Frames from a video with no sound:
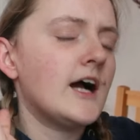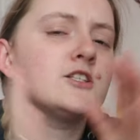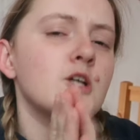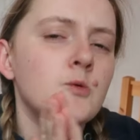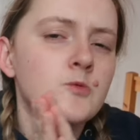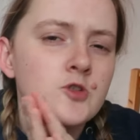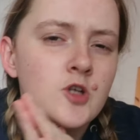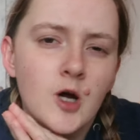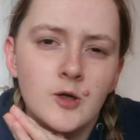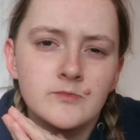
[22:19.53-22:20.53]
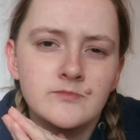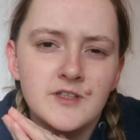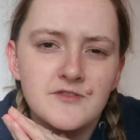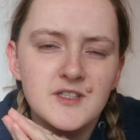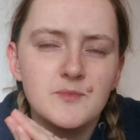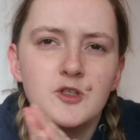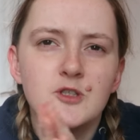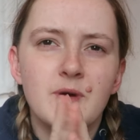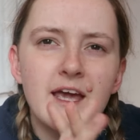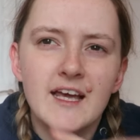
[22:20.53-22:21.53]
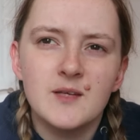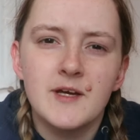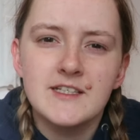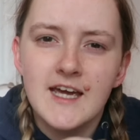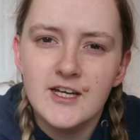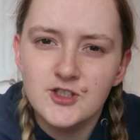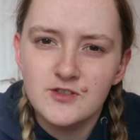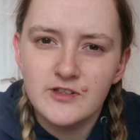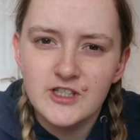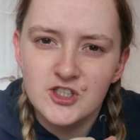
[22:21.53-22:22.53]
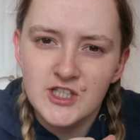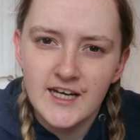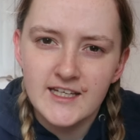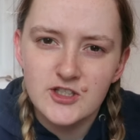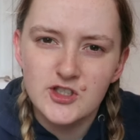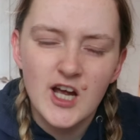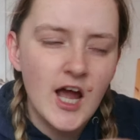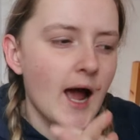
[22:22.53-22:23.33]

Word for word: I don't know if it's because my expectations for this challenge